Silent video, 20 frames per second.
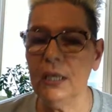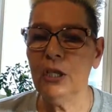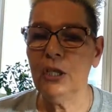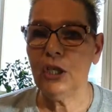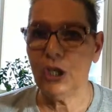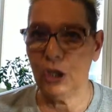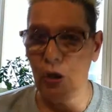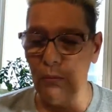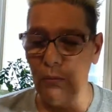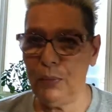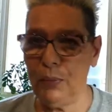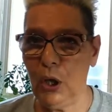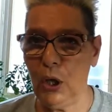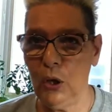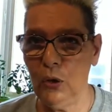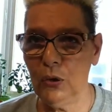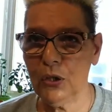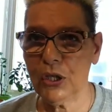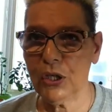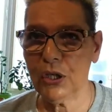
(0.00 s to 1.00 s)
She'll
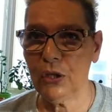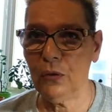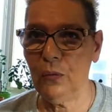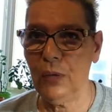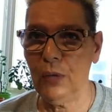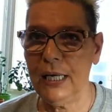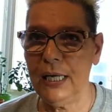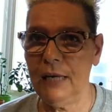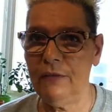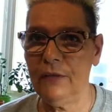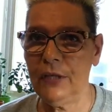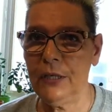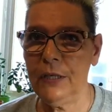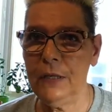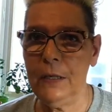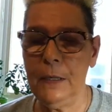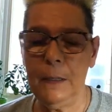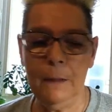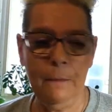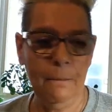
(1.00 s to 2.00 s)
post or
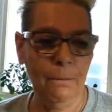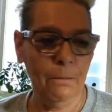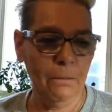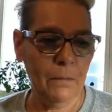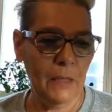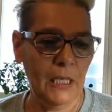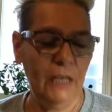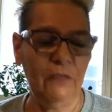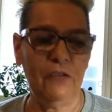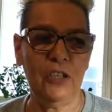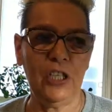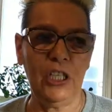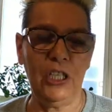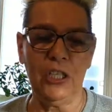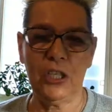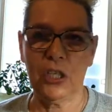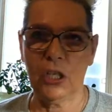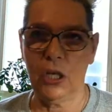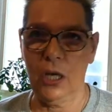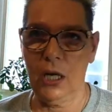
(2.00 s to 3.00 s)
whatever. If
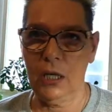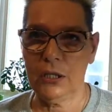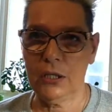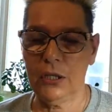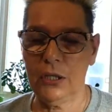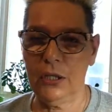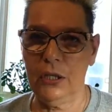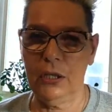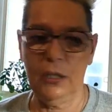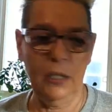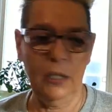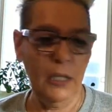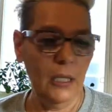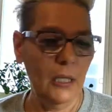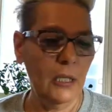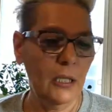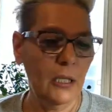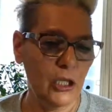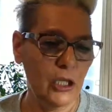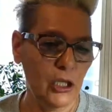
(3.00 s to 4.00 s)
she's talked to her,
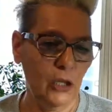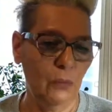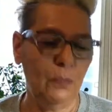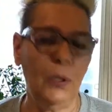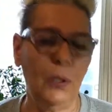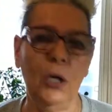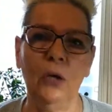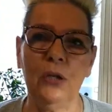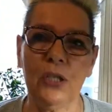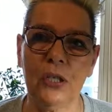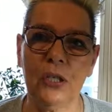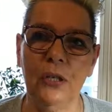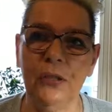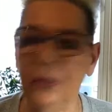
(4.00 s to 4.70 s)
she'll post on